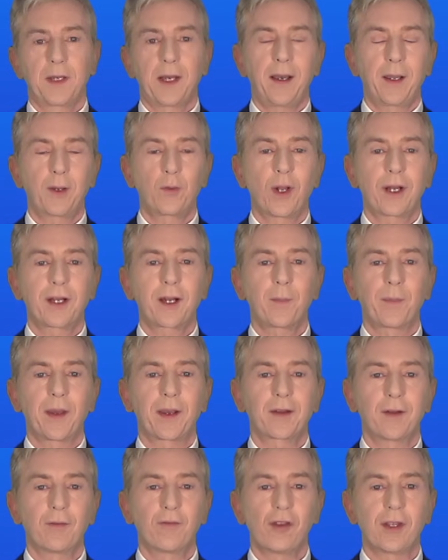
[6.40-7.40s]
Hi and welcome
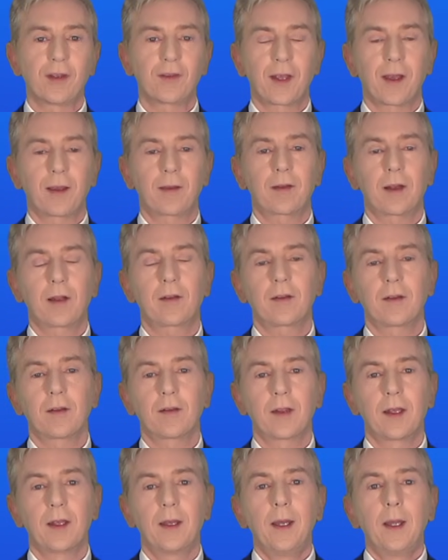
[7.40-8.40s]
back to Free Science
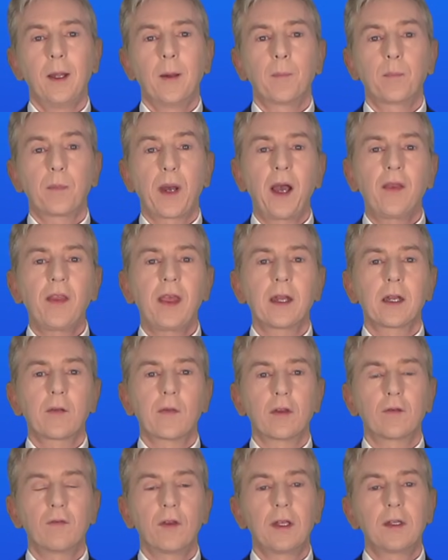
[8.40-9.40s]
Lessons. By the end of
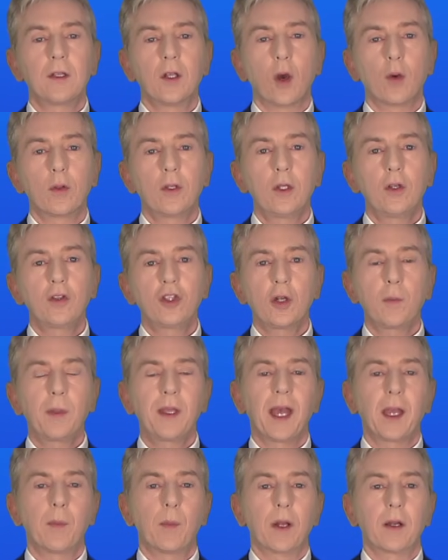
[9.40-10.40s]
this video, you should be
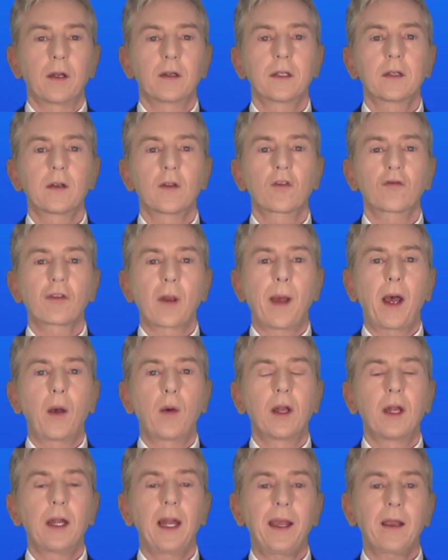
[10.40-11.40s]
able to describe
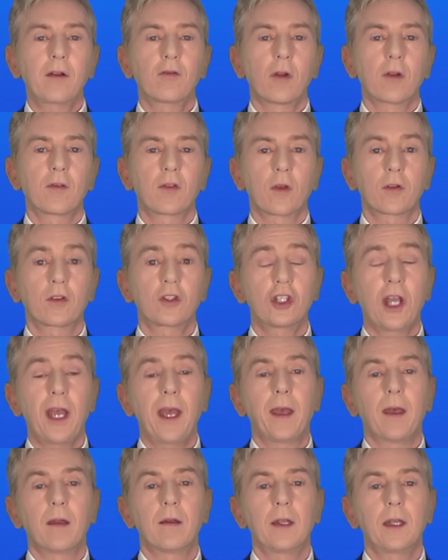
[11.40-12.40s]
how electrons are
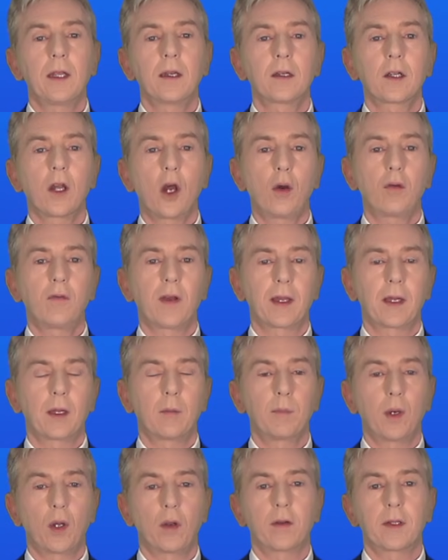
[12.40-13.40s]
shared in
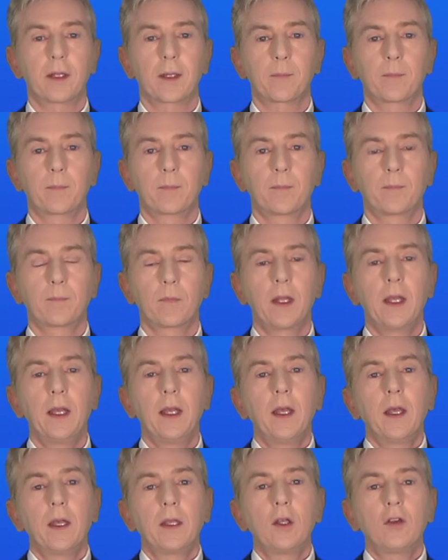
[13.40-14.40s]
covalent bonding.
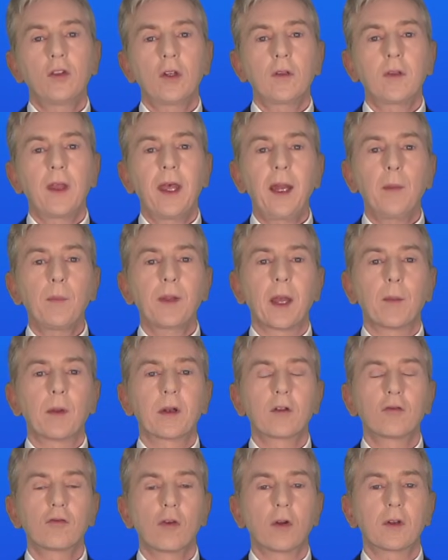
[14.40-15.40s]
You should then be able
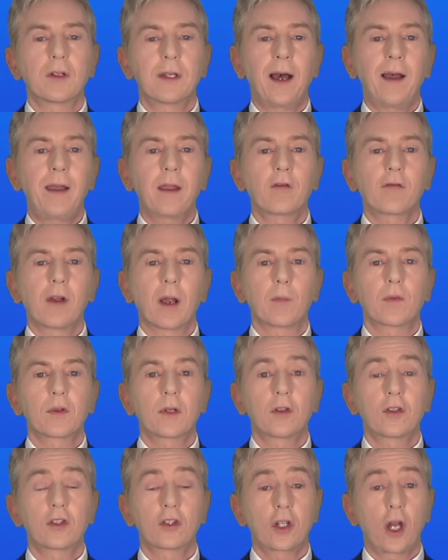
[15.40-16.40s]
to draw diagrams
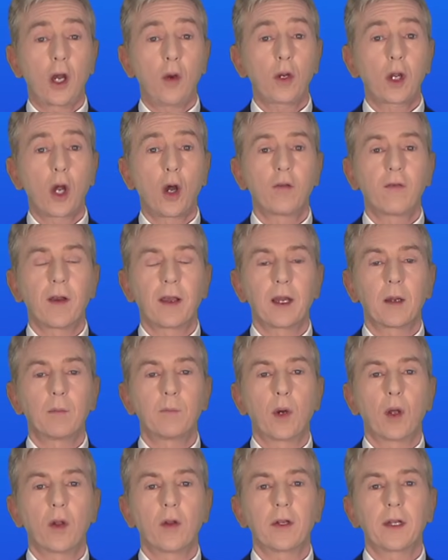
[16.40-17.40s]
to show
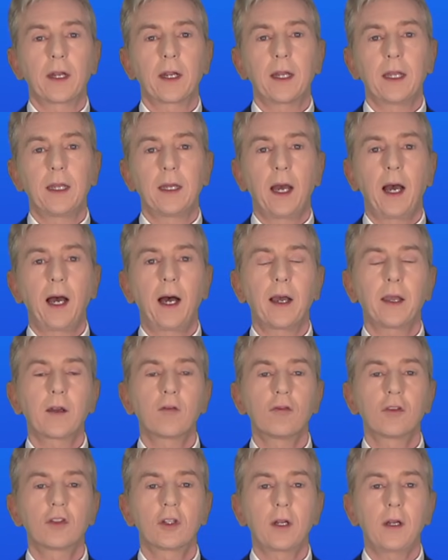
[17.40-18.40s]
covalent bonding in
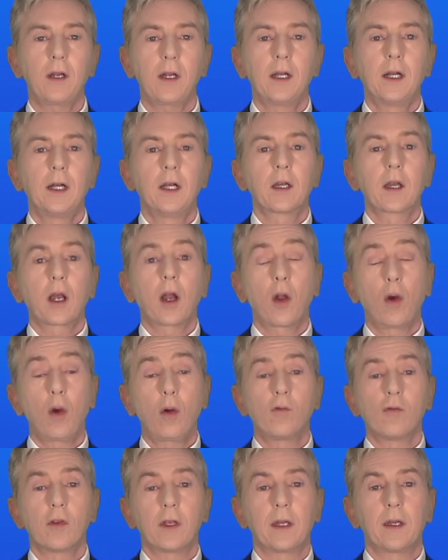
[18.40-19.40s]
hydrogen,
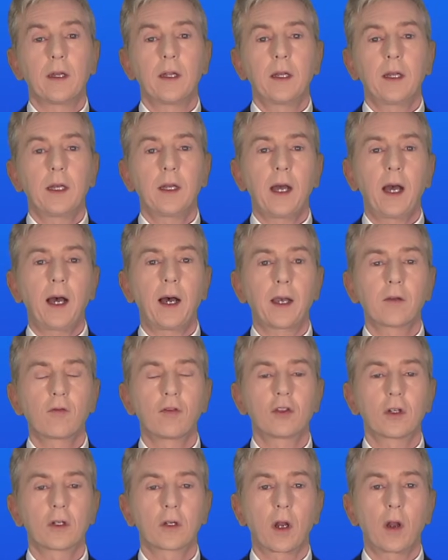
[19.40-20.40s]
chlorine, and
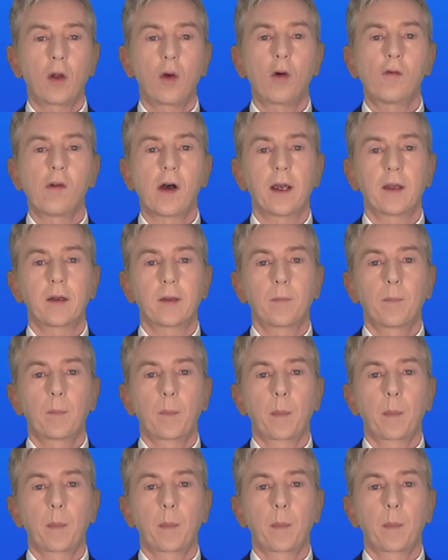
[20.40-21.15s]
hydrogen chloride.